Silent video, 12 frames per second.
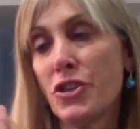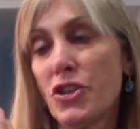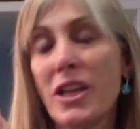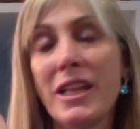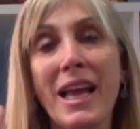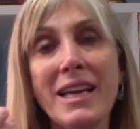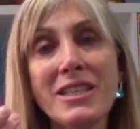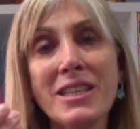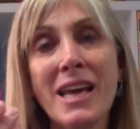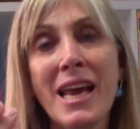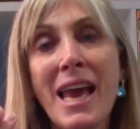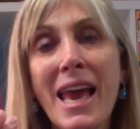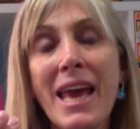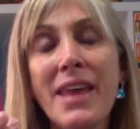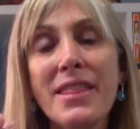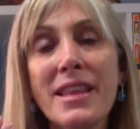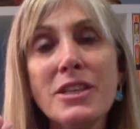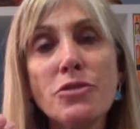she liked,
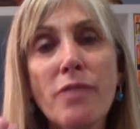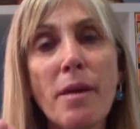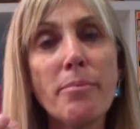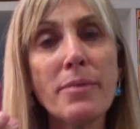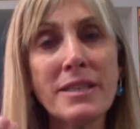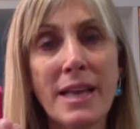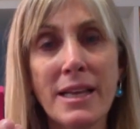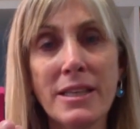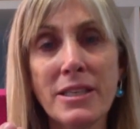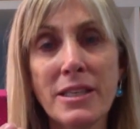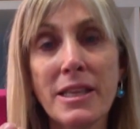and this represents